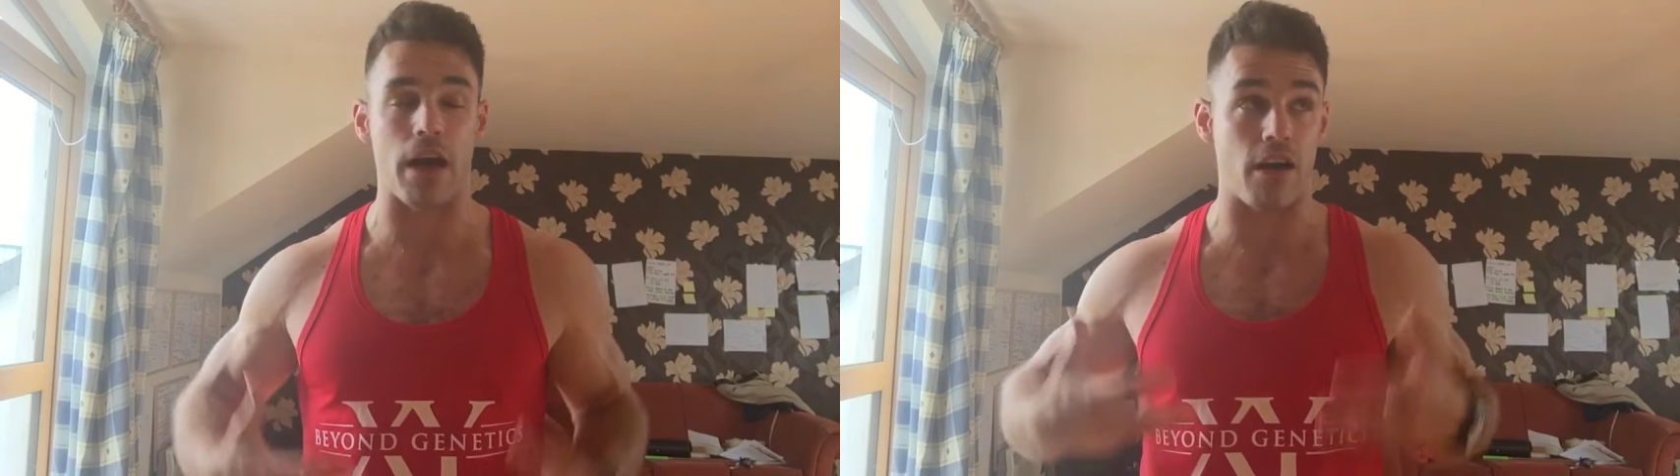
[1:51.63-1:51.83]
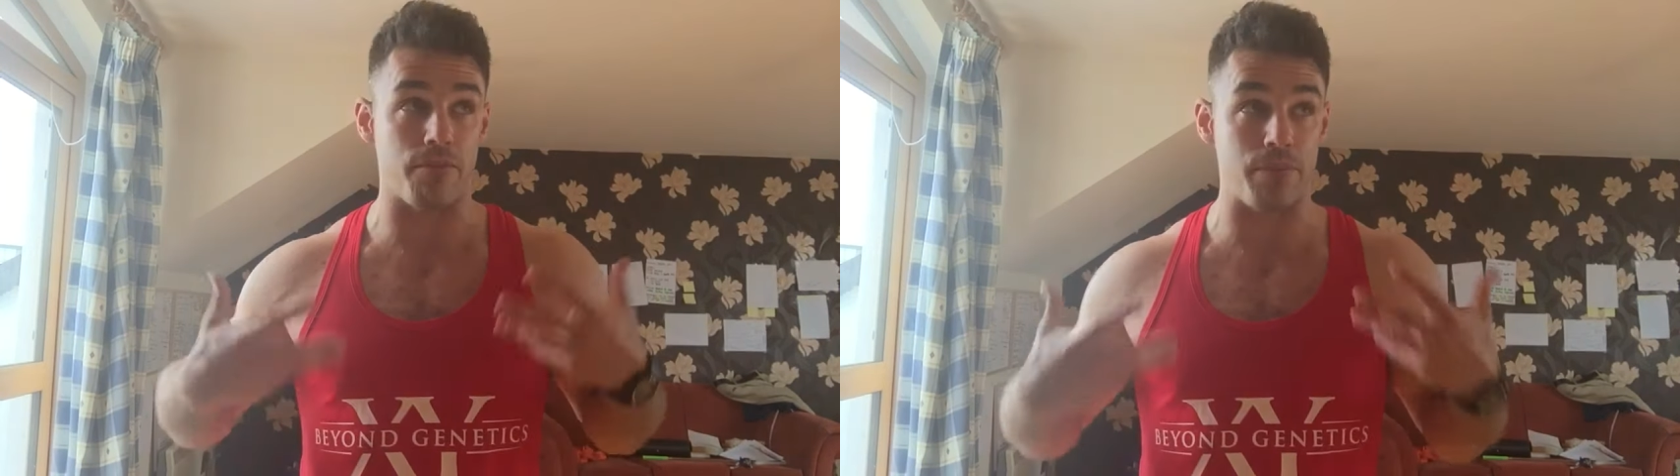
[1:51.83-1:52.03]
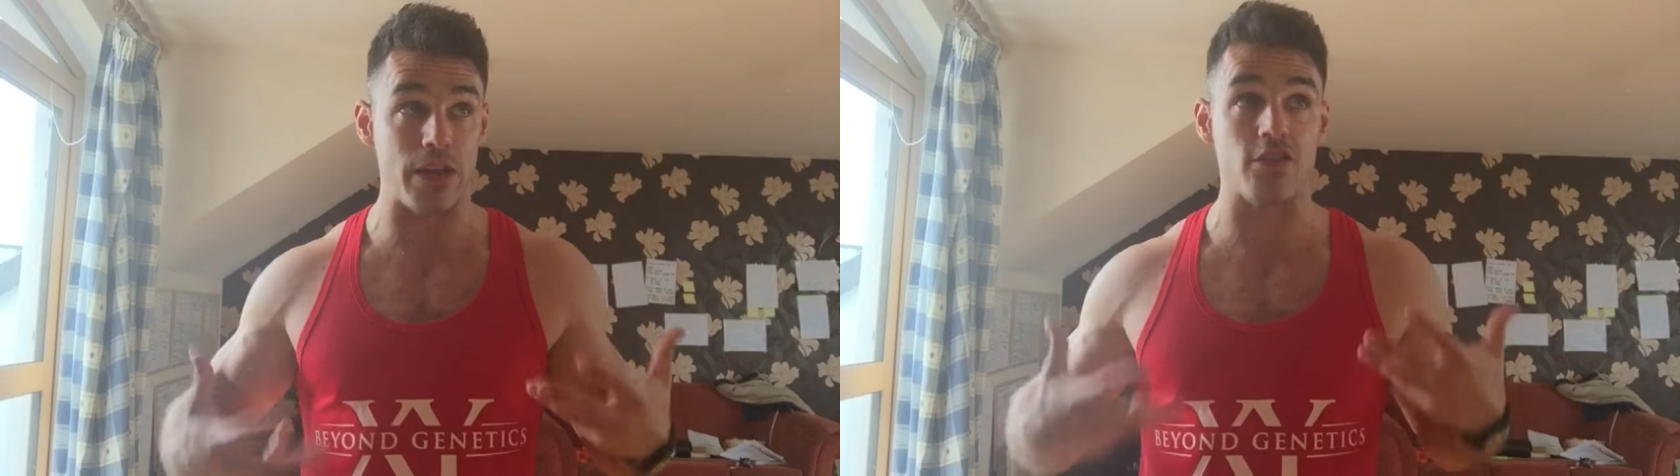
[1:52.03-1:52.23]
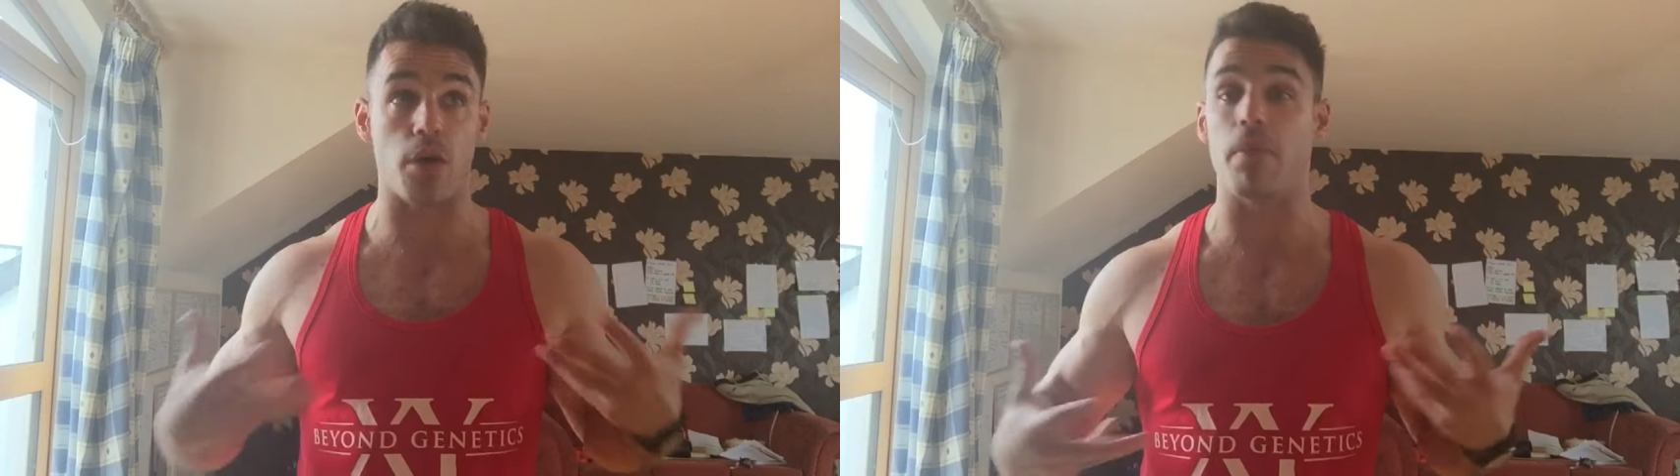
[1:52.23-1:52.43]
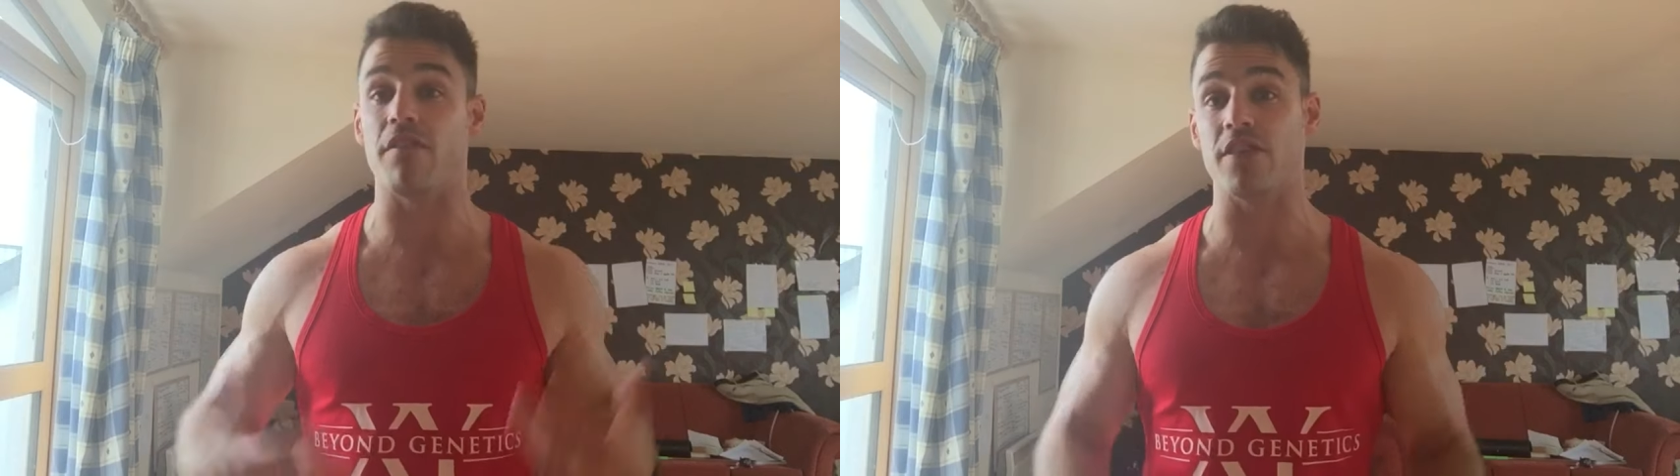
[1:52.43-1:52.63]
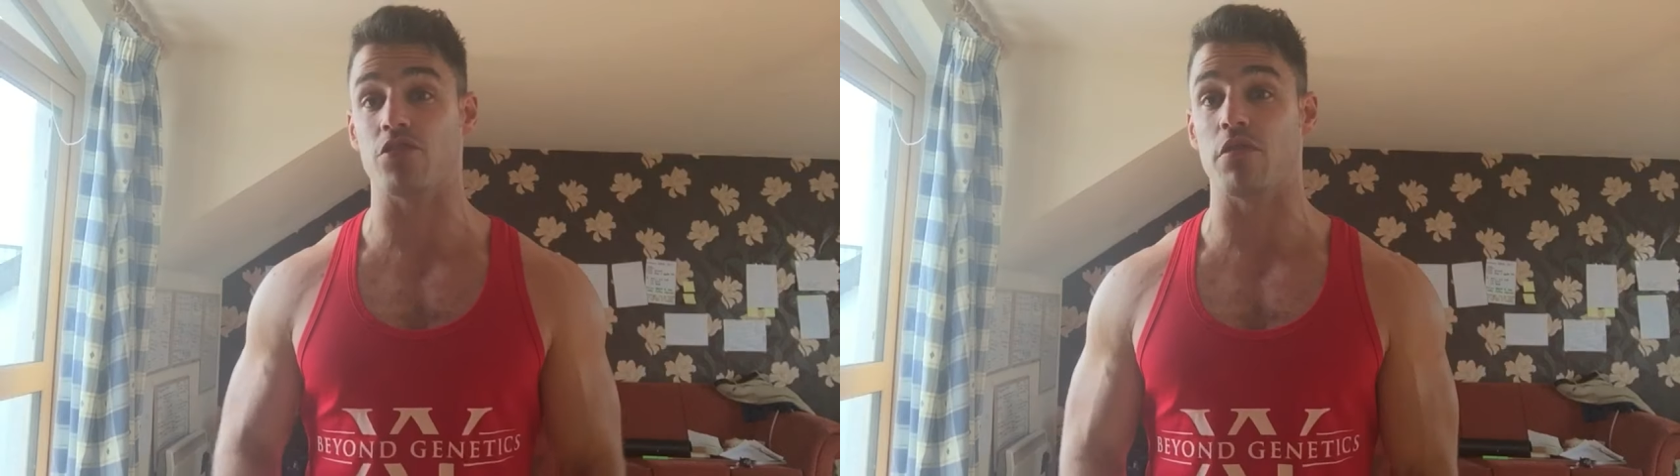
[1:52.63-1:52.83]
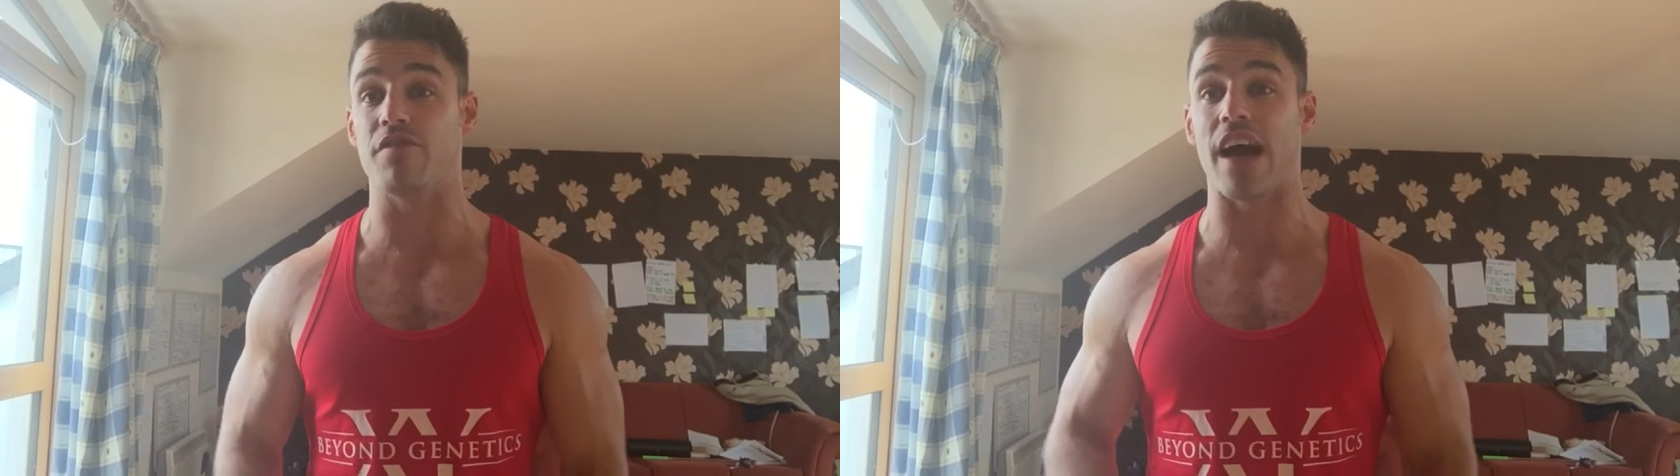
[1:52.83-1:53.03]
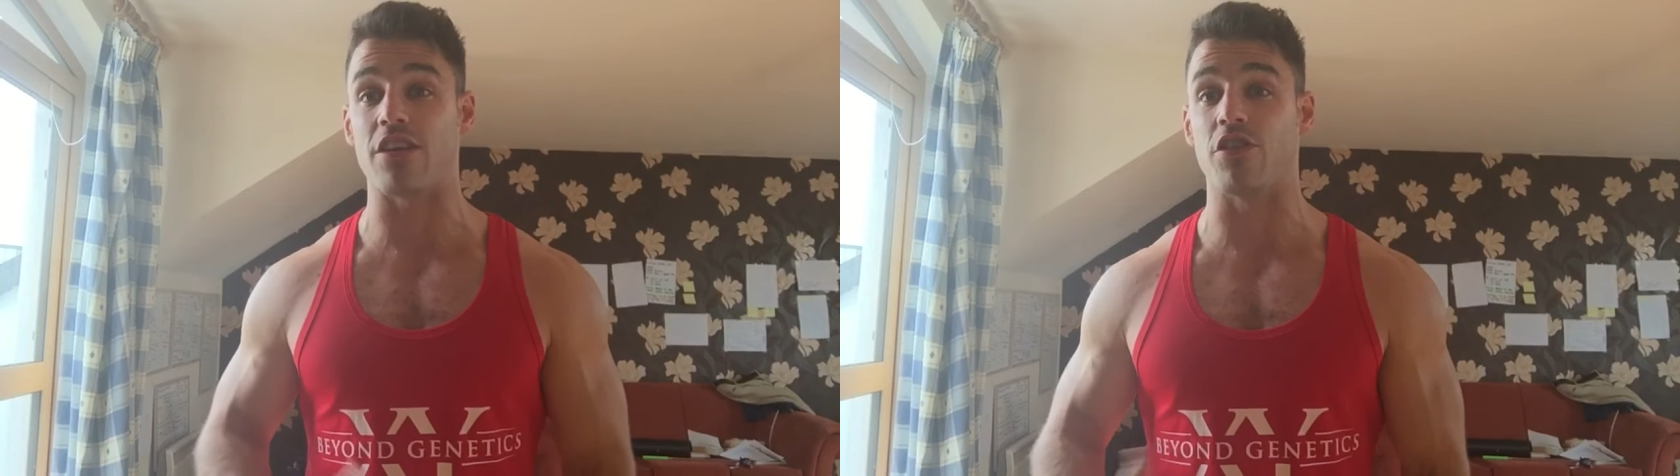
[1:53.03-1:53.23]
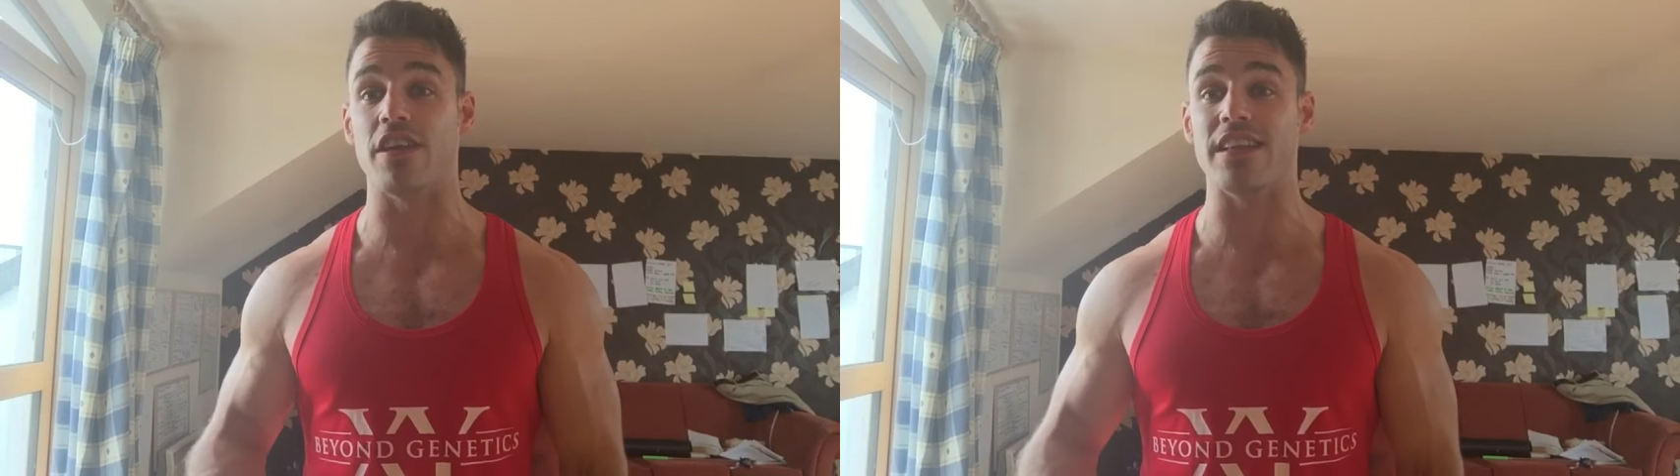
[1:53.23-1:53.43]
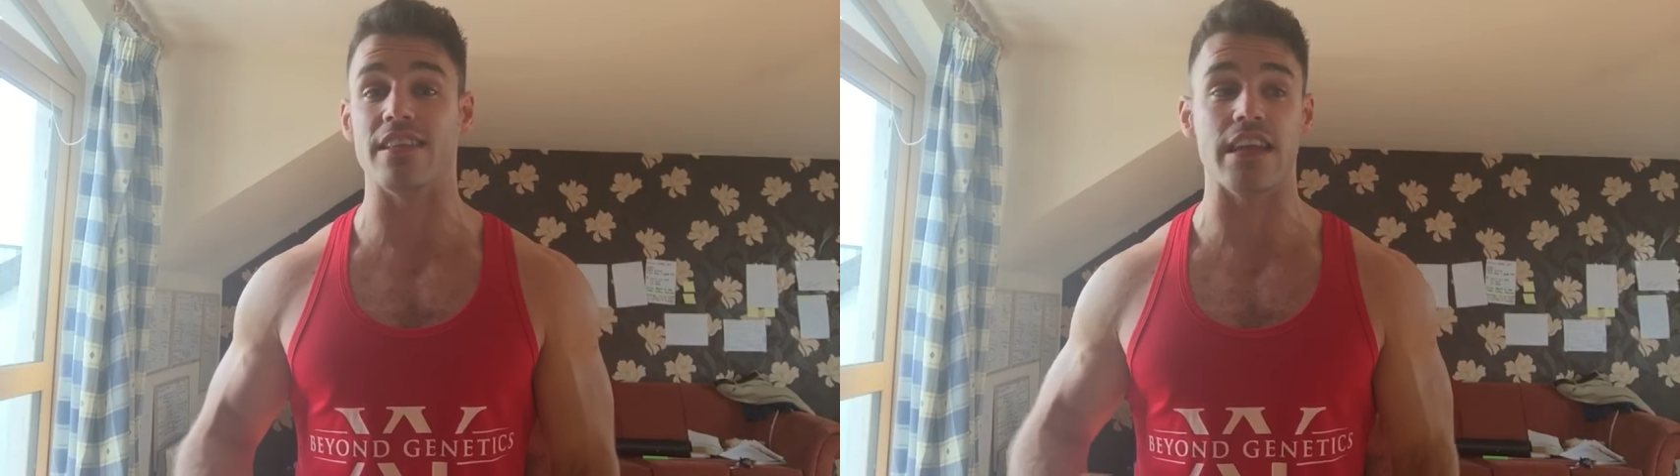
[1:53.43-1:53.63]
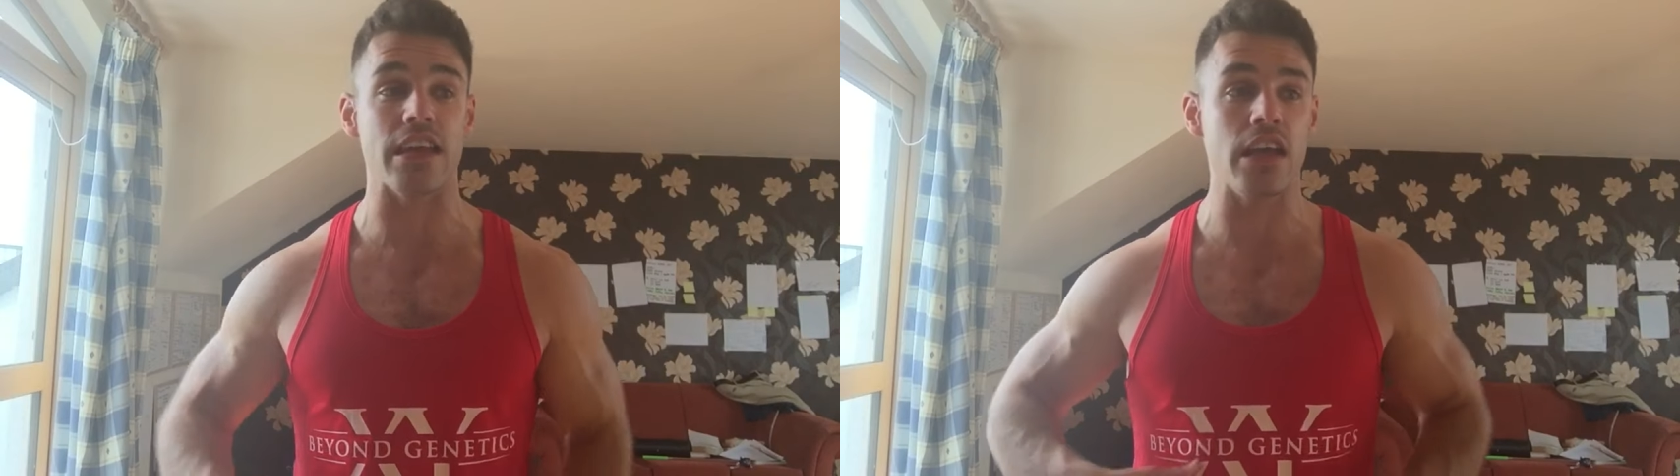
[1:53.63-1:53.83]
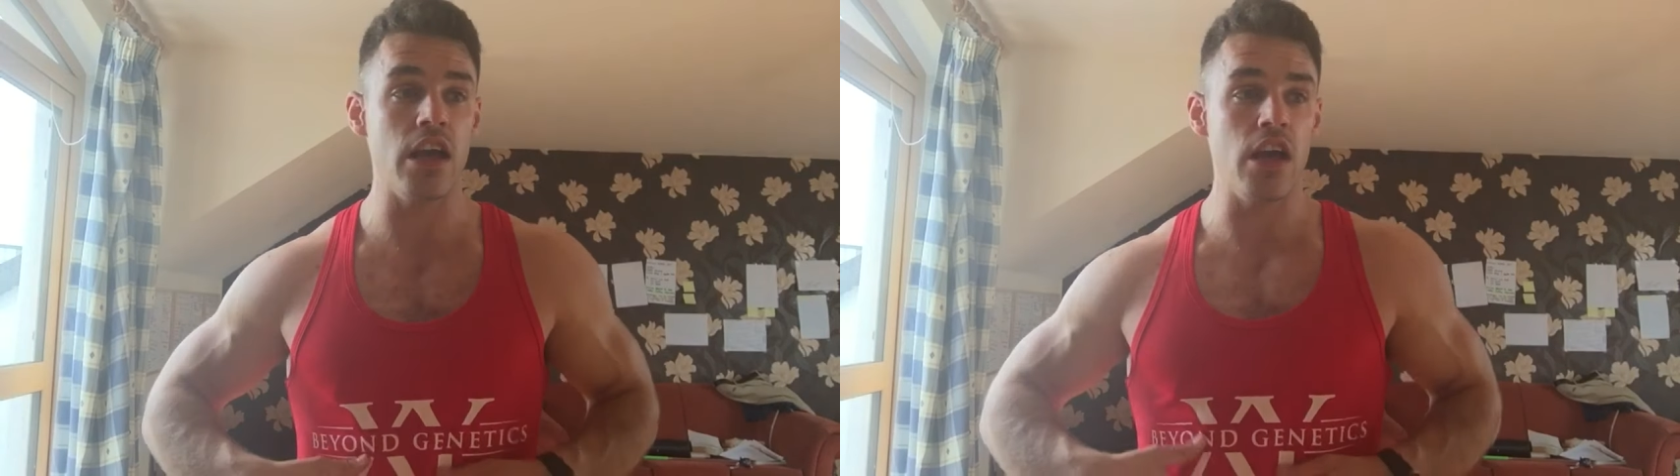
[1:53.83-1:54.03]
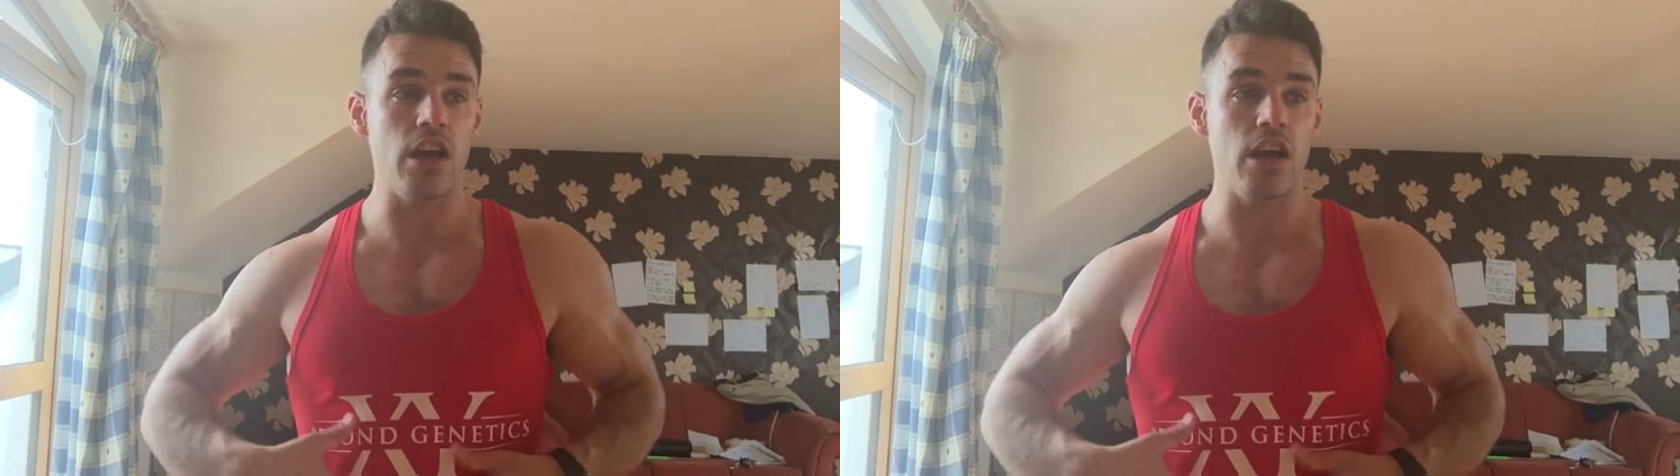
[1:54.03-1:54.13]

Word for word: uh, build up of visceral fat underneath the